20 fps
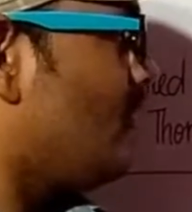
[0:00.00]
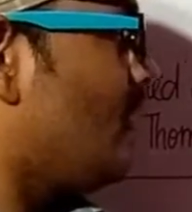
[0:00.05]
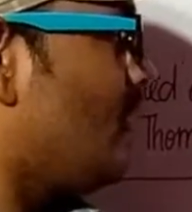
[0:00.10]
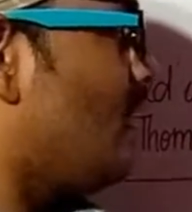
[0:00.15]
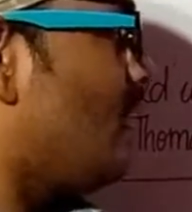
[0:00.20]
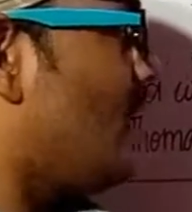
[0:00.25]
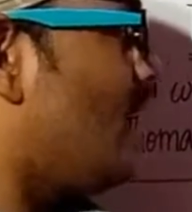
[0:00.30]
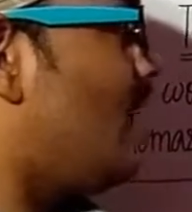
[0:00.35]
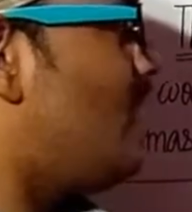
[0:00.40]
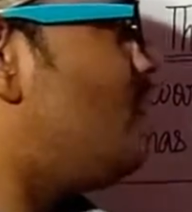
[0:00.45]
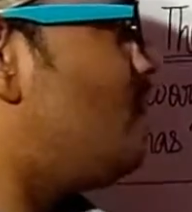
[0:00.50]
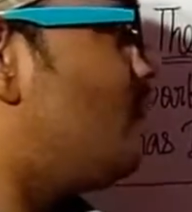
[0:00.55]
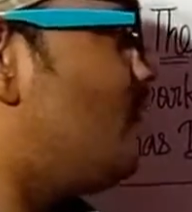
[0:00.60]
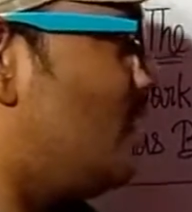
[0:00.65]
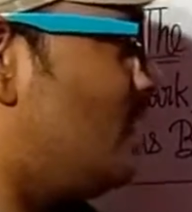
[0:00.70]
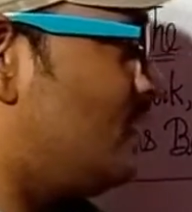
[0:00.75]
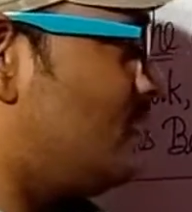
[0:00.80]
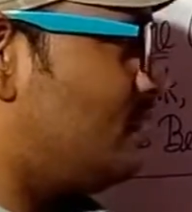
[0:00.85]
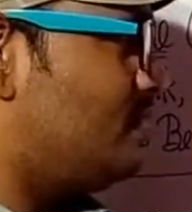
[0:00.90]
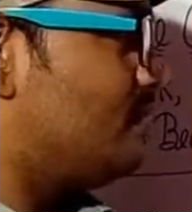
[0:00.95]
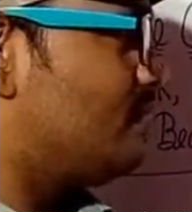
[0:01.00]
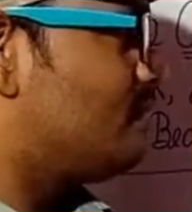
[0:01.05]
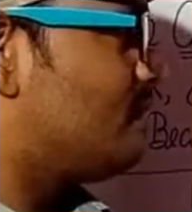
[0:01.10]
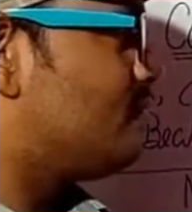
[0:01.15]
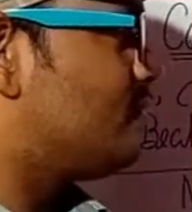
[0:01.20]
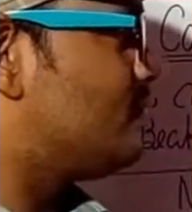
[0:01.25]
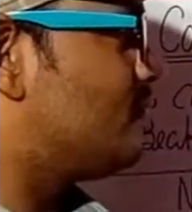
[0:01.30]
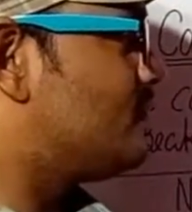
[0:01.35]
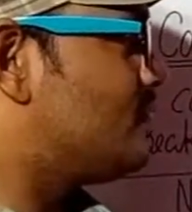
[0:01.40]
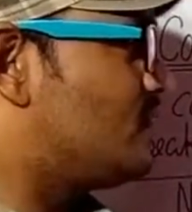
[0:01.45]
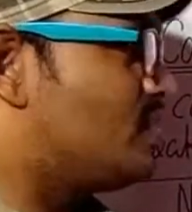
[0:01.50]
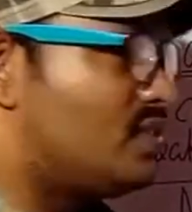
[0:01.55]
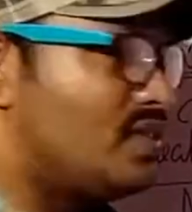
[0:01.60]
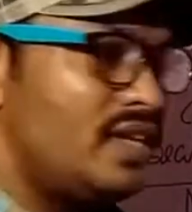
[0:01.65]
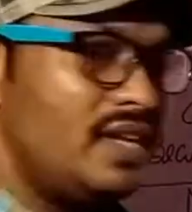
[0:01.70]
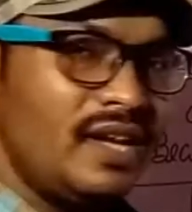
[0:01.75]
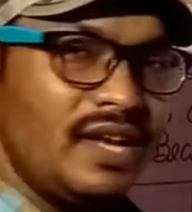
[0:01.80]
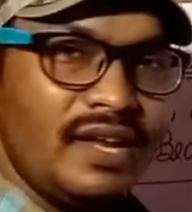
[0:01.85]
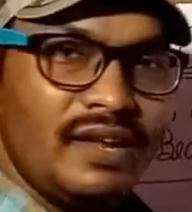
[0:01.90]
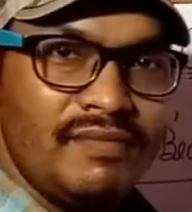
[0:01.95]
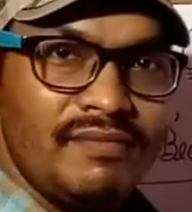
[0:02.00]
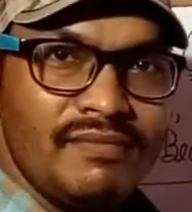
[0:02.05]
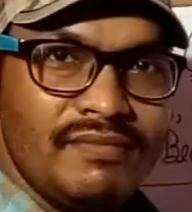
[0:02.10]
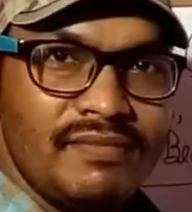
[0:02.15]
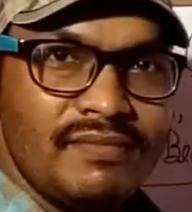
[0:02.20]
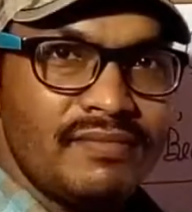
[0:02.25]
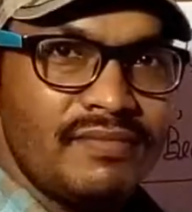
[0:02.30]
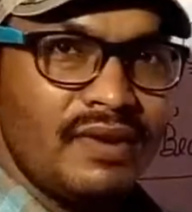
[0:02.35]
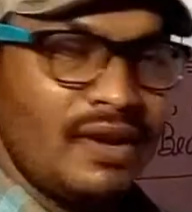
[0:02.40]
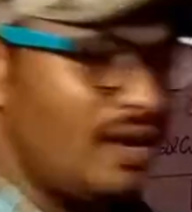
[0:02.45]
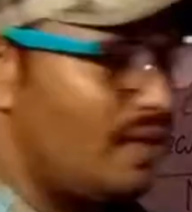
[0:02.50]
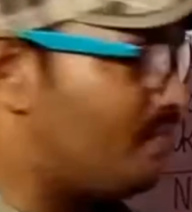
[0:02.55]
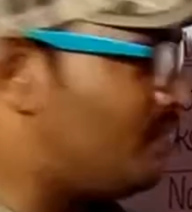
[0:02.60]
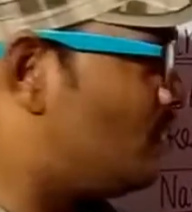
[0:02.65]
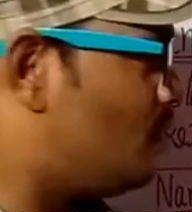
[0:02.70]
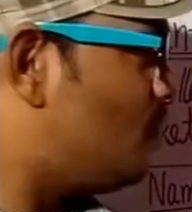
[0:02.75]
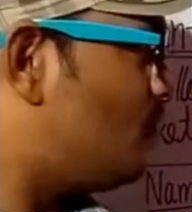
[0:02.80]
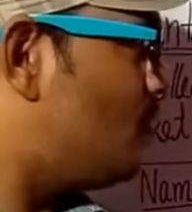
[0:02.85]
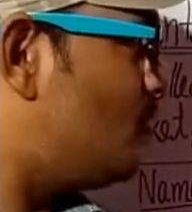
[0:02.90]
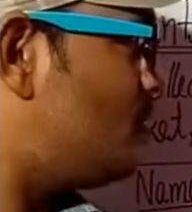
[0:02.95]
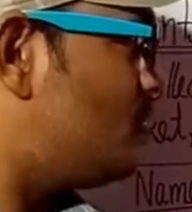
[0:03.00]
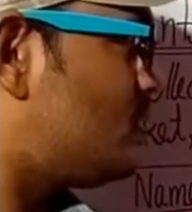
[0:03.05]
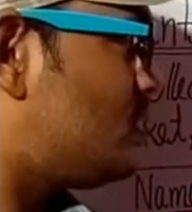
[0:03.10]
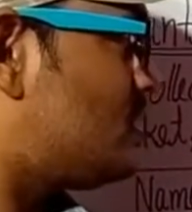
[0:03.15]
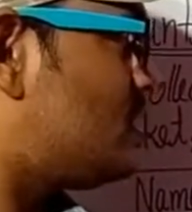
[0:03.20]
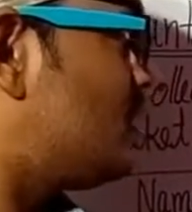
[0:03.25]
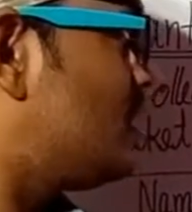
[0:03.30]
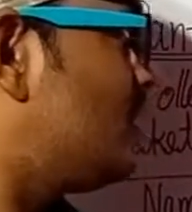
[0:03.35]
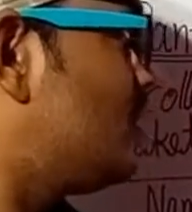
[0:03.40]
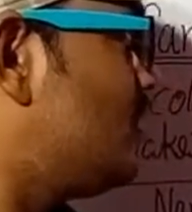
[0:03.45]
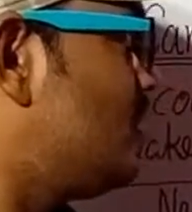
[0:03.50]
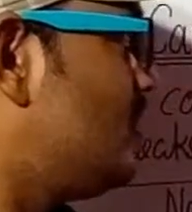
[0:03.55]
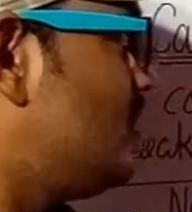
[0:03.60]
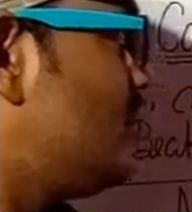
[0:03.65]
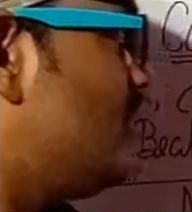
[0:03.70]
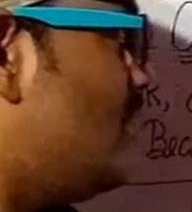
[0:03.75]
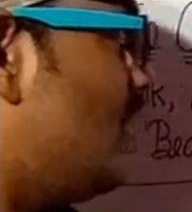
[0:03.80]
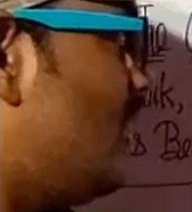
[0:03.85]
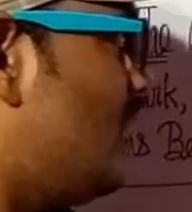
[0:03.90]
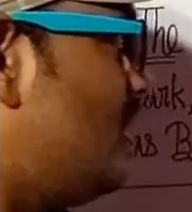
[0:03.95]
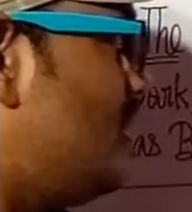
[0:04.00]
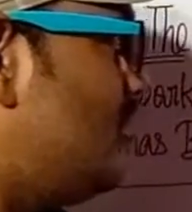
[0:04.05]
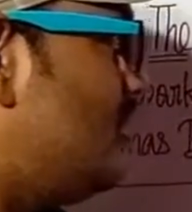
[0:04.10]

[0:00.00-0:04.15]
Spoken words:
Harry Valley is the name of the host and